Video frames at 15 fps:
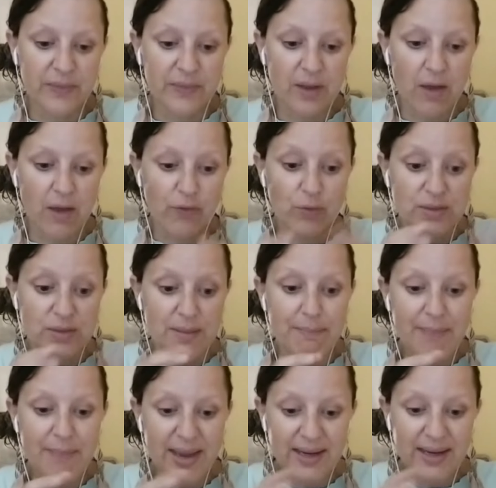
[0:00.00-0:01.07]
of course, the
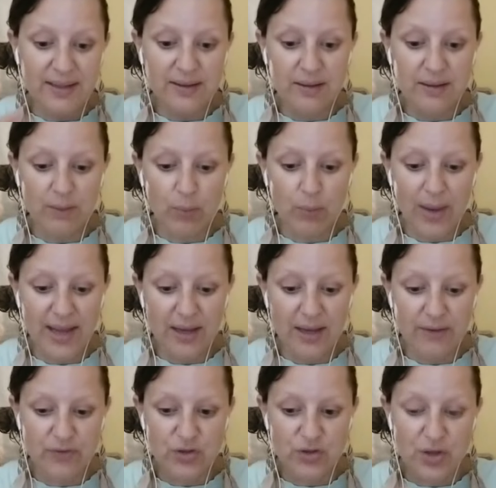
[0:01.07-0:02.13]
main way of
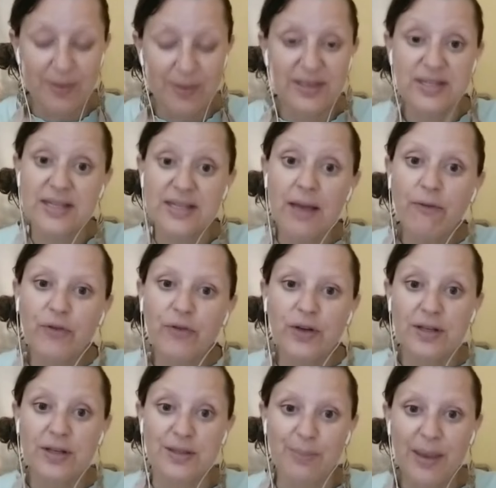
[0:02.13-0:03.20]
showing discomfort
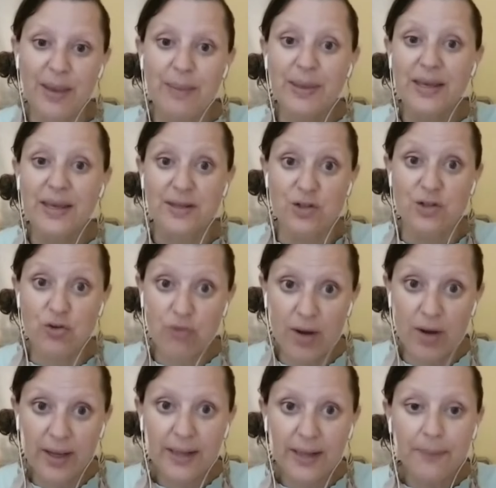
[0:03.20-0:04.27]
as a baby is
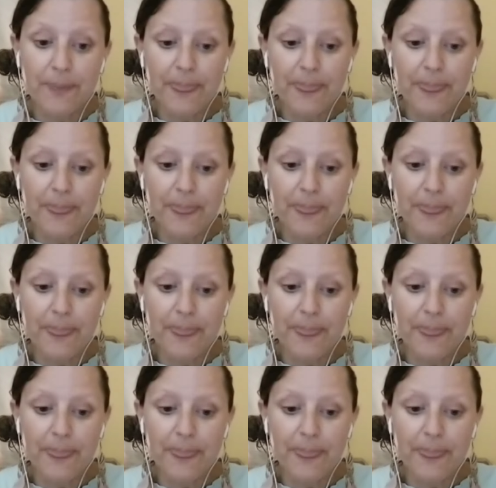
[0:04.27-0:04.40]
crying,